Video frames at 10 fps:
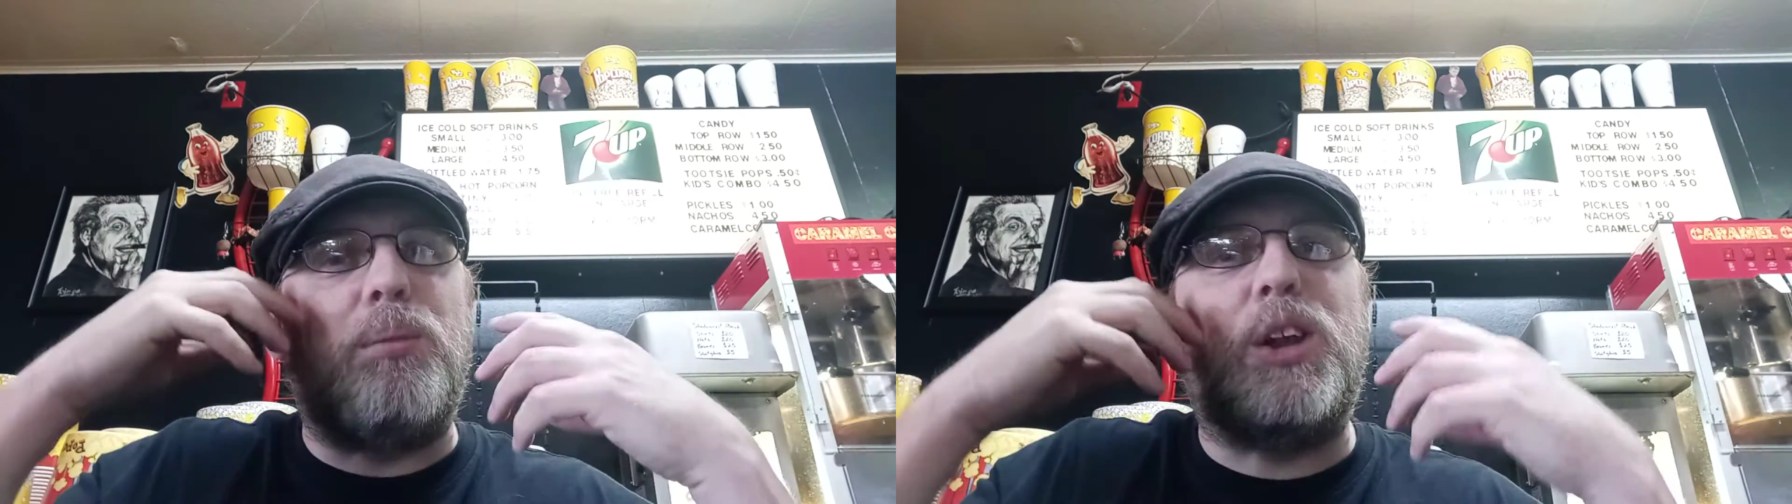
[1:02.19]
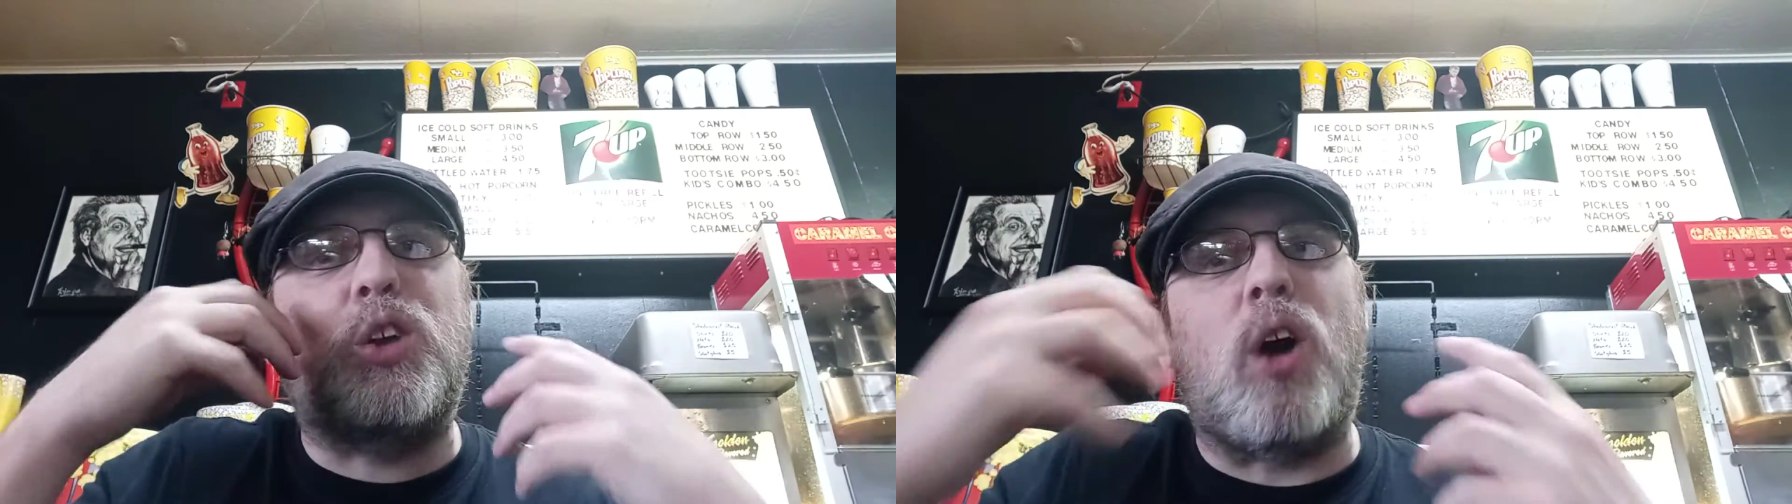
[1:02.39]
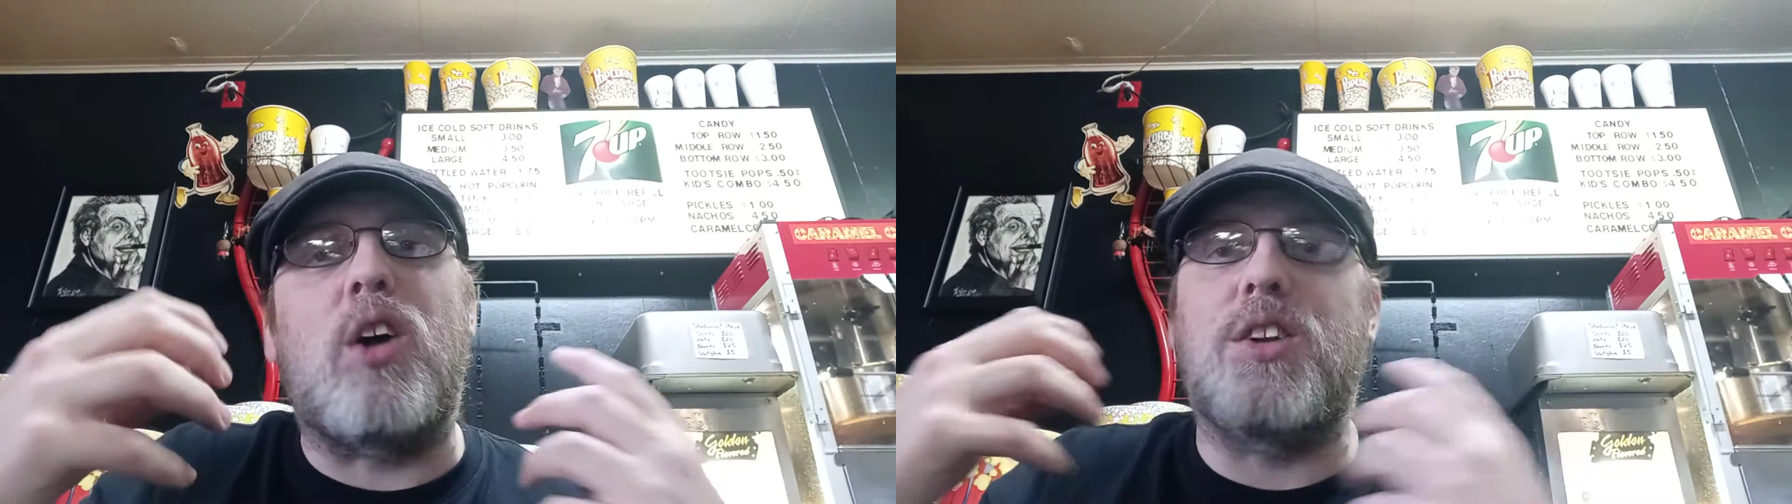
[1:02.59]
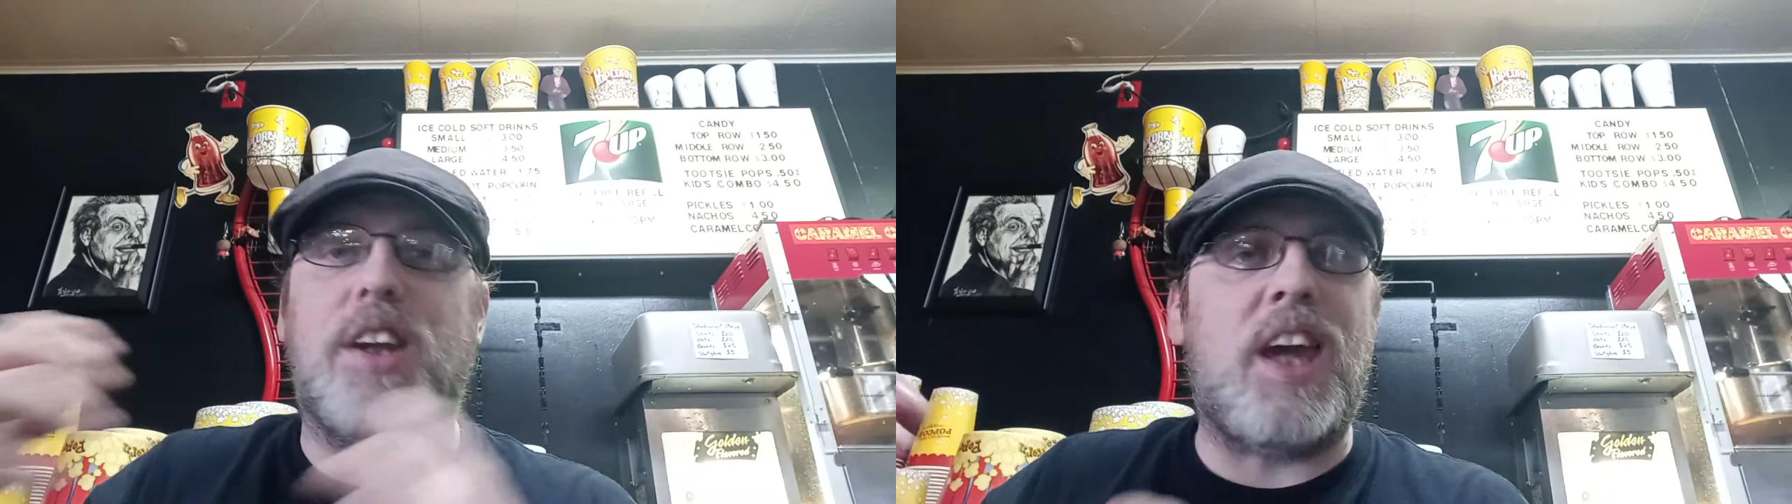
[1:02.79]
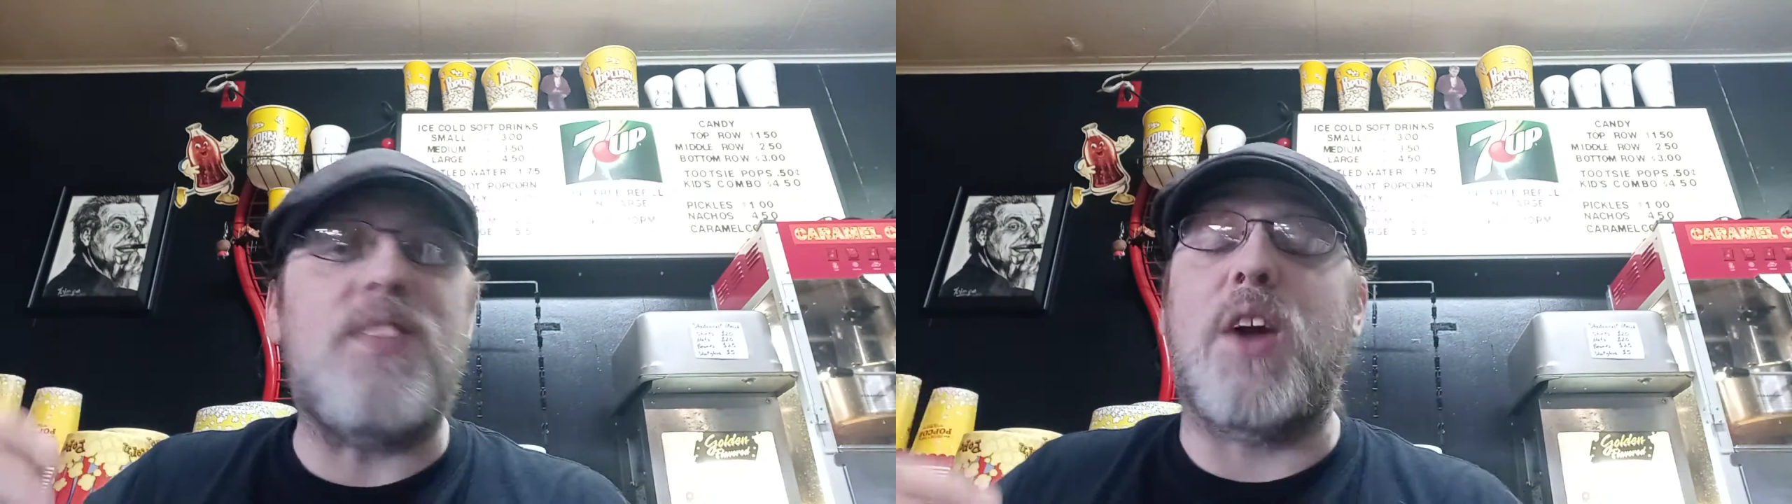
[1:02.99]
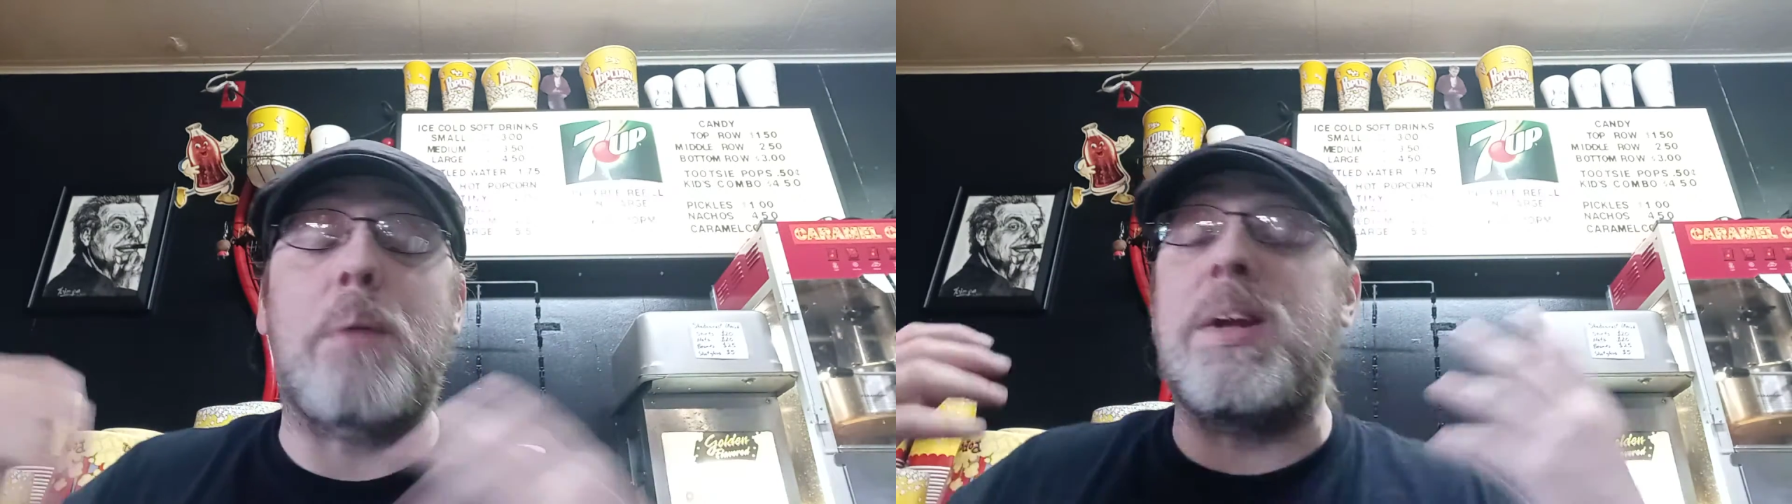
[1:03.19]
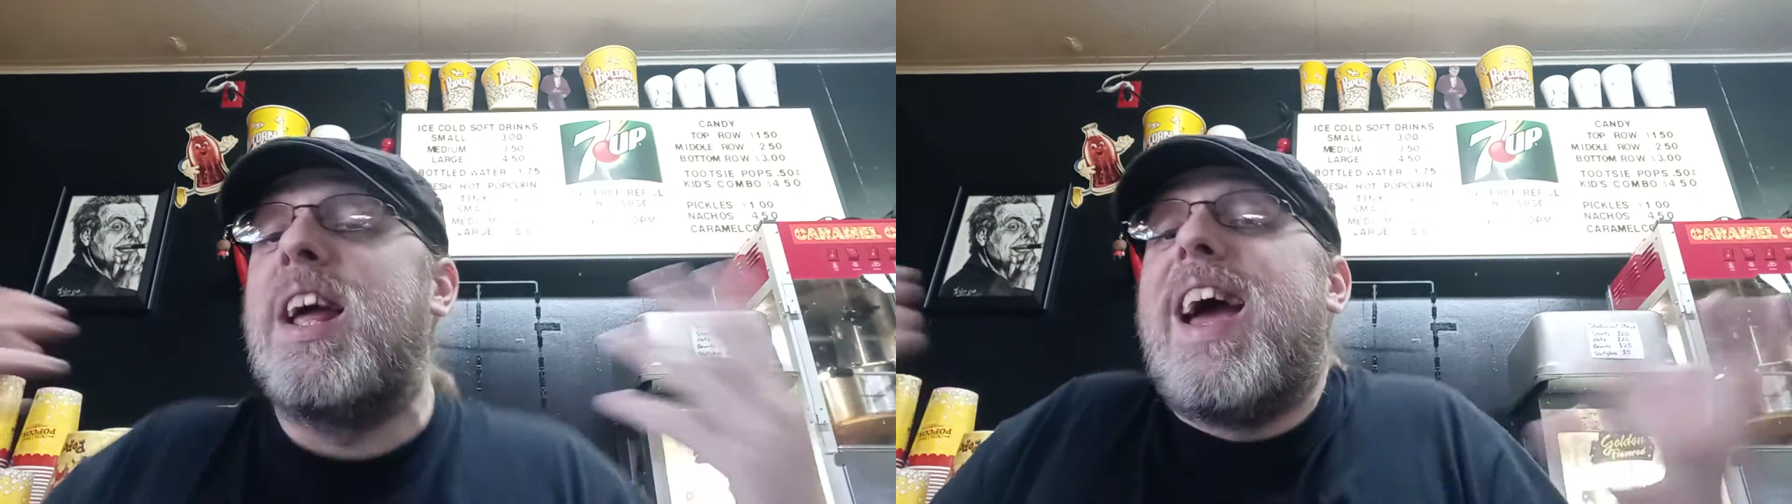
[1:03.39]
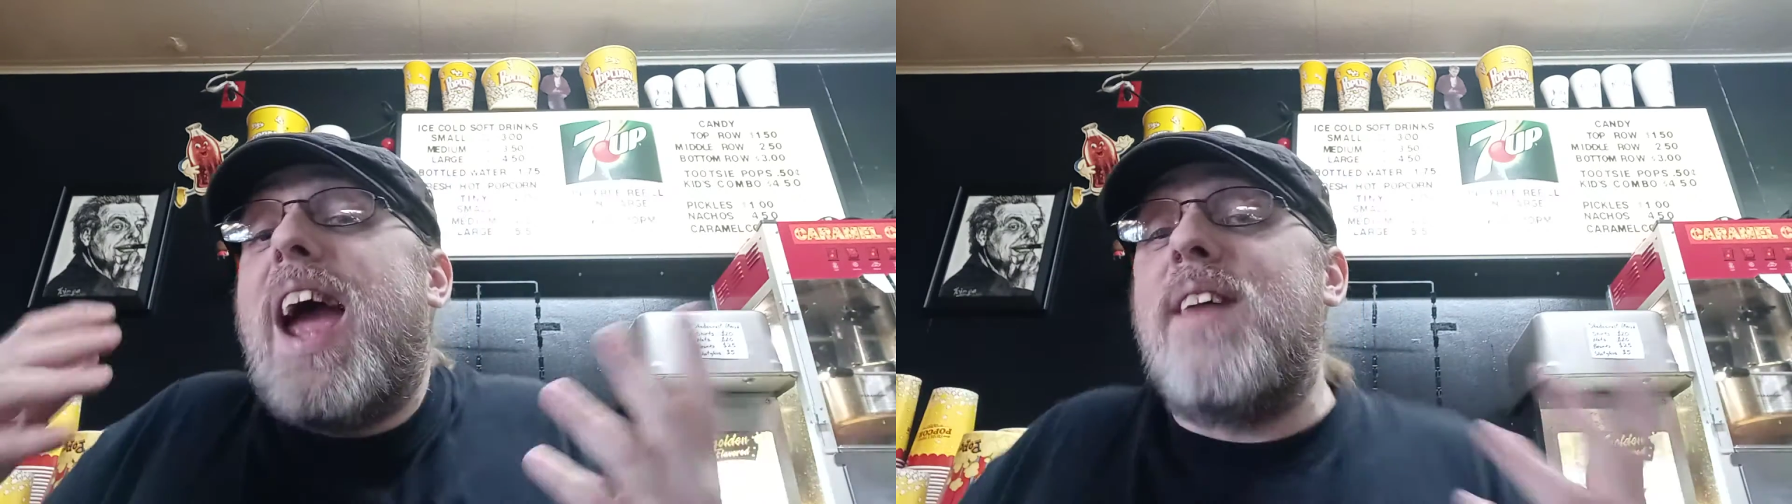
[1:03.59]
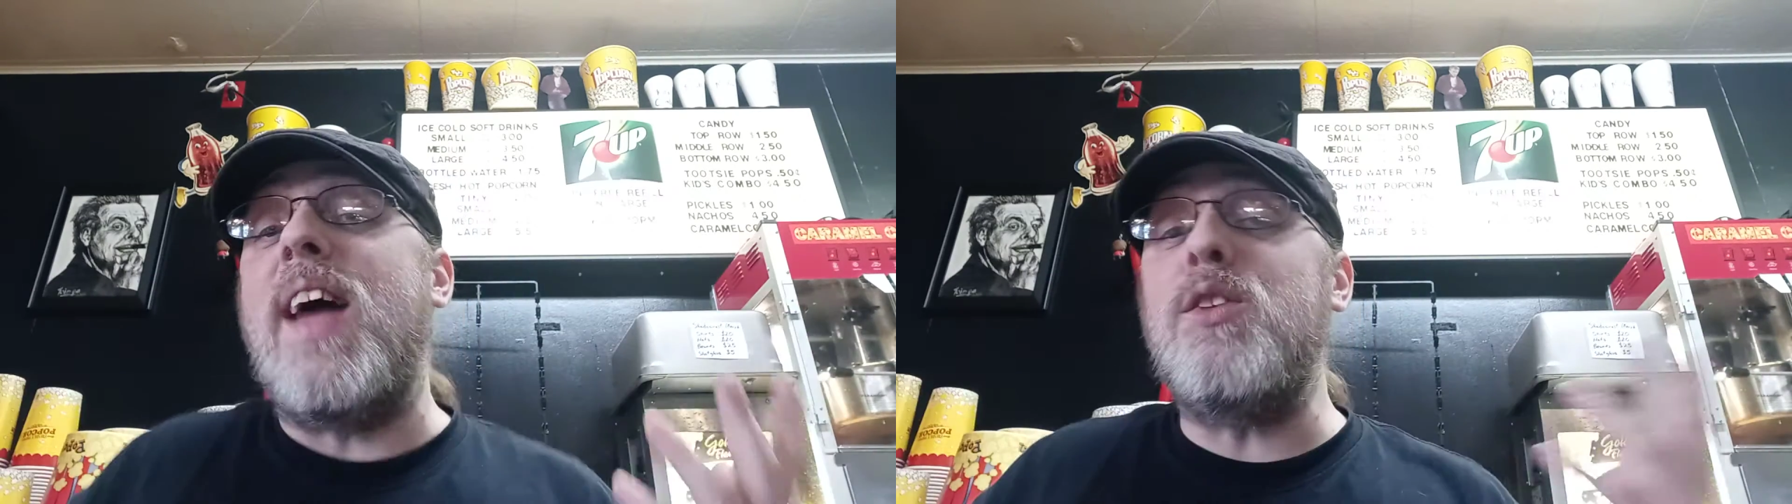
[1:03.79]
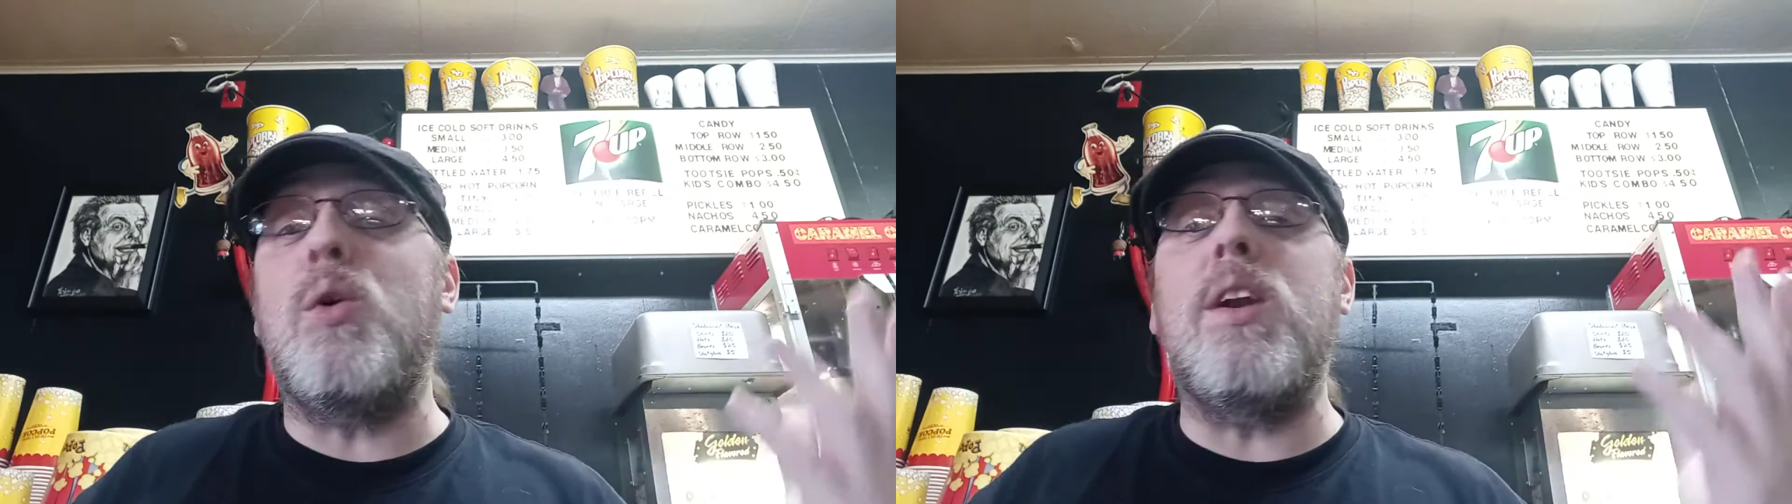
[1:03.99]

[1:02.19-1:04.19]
him struggle to get there. I mean, and that's